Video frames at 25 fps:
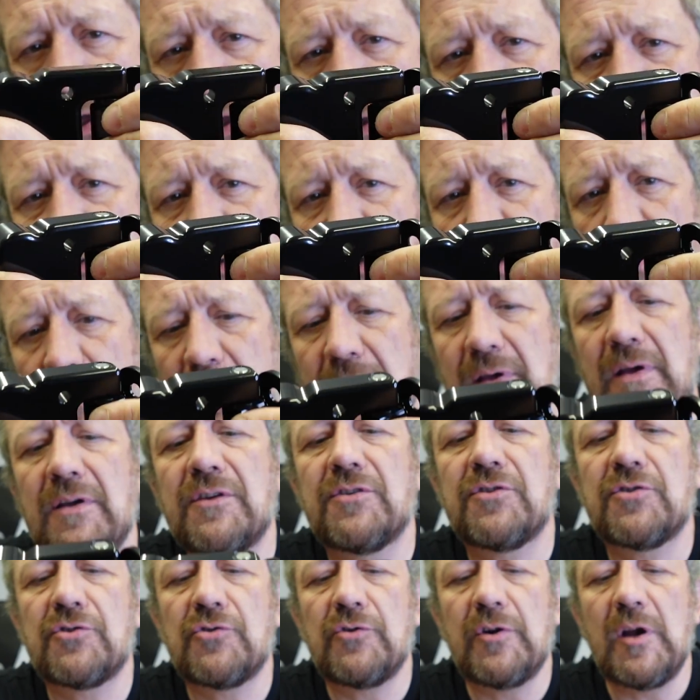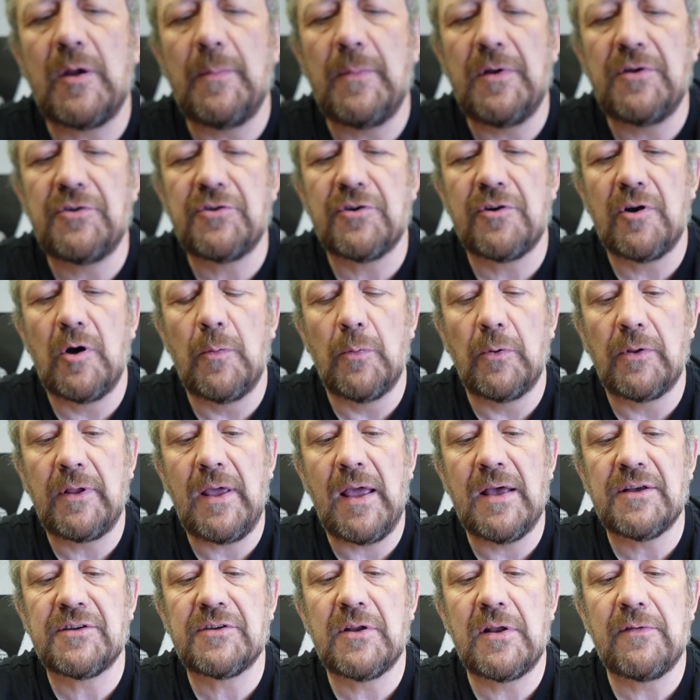it's going to be extremely durable.
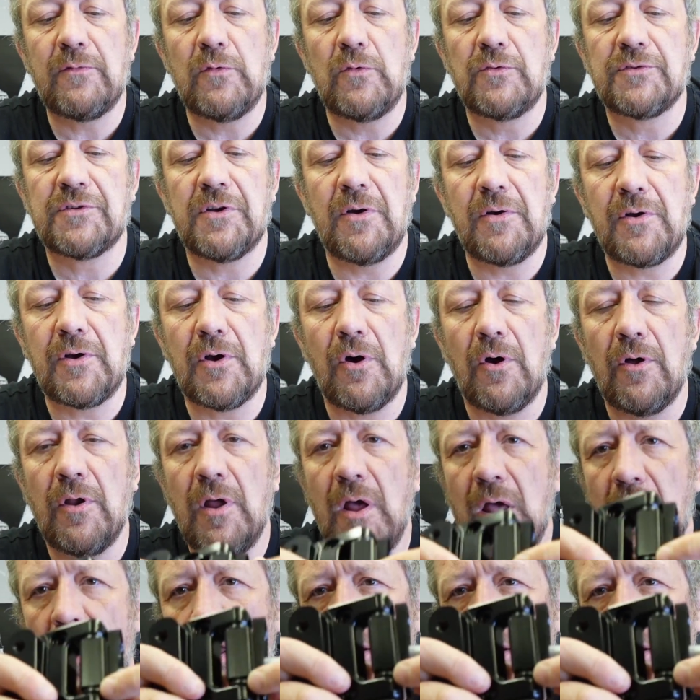Yeah, so they've also got